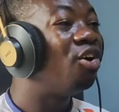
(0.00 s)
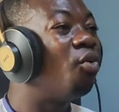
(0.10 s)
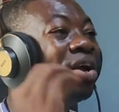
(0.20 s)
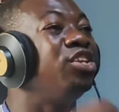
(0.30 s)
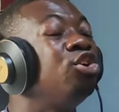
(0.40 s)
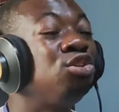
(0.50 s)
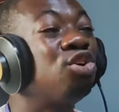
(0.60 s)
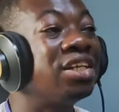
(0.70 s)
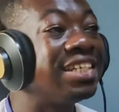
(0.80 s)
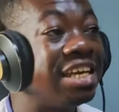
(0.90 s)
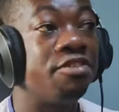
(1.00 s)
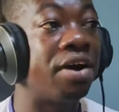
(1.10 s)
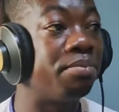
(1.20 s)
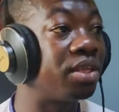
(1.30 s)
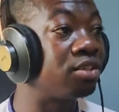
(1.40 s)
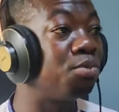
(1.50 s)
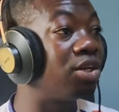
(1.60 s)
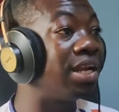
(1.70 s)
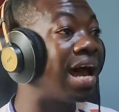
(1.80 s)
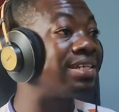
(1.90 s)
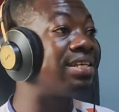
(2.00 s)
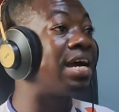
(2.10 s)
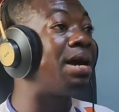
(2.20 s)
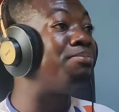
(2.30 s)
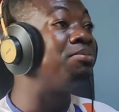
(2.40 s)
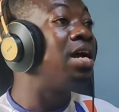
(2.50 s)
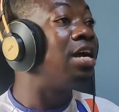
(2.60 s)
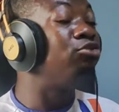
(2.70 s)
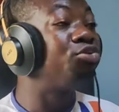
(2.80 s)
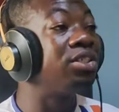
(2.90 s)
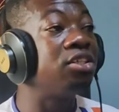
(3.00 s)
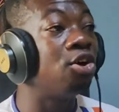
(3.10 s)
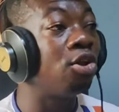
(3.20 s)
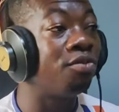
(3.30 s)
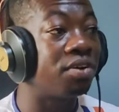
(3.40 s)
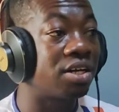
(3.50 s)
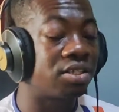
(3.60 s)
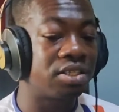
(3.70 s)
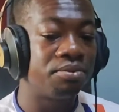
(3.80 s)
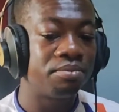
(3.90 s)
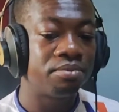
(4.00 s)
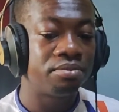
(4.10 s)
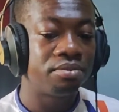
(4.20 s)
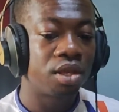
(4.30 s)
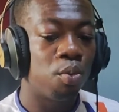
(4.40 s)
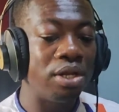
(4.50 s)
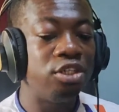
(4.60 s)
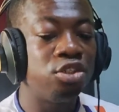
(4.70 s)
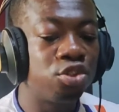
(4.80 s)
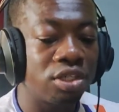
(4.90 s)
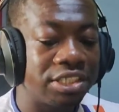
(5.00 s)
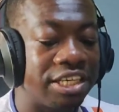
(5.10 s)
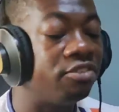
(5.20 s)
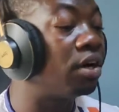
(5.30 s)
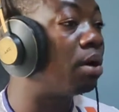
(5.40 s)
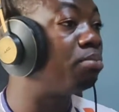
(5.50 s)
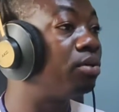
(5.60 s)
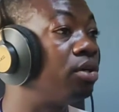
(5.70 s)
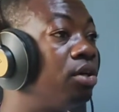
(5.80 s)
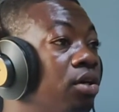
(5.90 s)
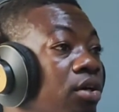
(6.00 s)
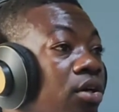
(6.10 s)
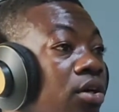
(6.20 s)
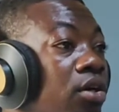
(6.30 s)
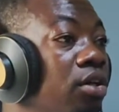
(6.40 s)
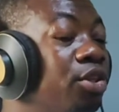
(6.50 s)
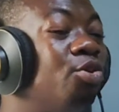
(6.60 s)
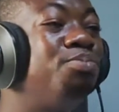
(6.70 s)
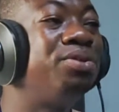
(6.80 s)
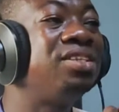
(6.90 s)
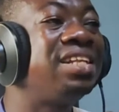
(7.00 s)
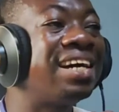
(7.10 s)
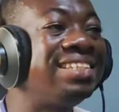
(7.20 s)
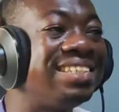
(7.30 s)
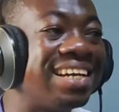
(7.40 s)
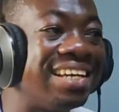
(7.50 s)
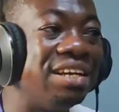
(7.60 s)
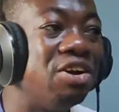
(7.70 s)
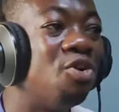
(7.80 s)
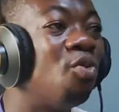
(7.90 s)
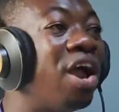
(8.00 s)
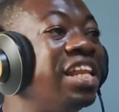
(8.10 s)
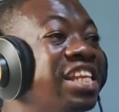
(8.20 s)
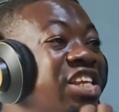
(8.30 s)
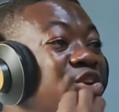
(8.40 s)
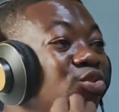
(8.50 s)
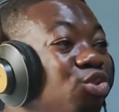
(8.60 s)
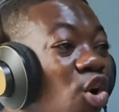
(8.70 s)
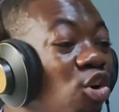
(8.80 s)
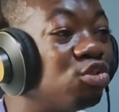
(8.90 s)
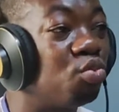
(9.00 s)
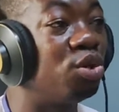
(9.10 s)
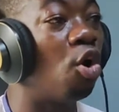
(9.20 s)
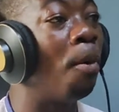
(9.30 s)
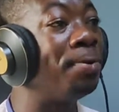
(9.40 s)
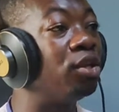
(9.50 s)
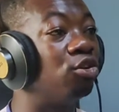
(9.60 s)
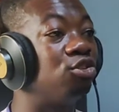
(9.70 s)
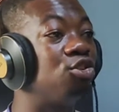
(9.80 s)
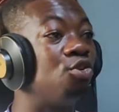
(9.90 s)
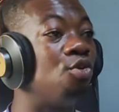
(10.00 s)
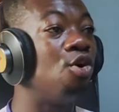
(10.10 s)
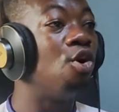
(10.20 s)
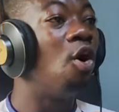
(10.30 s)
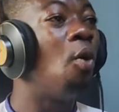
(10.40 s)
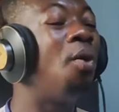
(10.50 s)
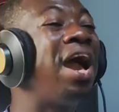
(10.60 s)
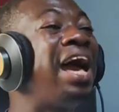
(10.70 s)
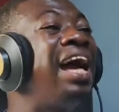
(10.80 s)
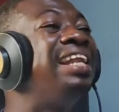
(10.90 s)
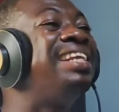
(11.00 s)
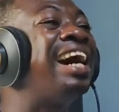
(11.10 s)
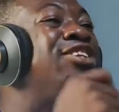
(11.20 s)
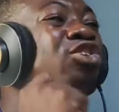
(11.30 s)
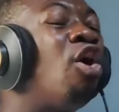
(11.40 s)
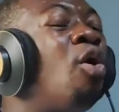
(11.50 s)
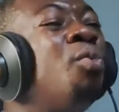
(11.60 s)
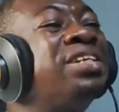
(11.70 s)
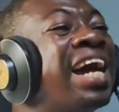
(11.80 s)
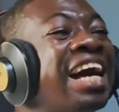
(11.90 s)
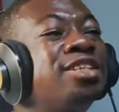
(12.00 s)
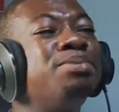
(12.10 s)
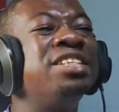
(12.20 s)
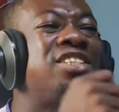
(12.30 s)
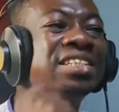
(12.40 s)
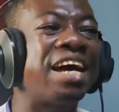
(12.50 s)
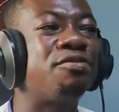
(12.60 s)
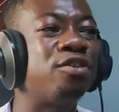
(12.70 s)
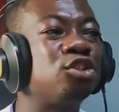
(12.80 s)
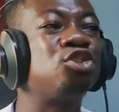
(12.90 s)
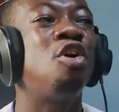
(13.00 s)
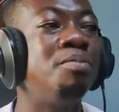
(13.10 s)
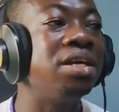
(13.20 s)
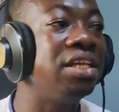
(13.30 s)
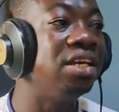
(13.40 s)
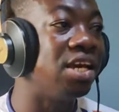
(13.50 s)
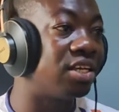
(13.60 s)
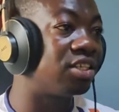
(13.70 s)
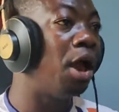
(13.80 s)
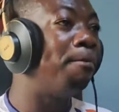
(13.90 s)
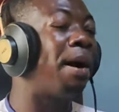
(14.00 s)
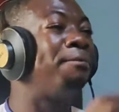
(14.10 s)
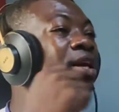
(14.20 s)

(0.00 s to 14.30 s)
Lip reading: When you don't give up, this morning as I am entreating all of us, when you don't give up, there will be that day where new doors would open unto you. Where that door which has been shut for so many years, but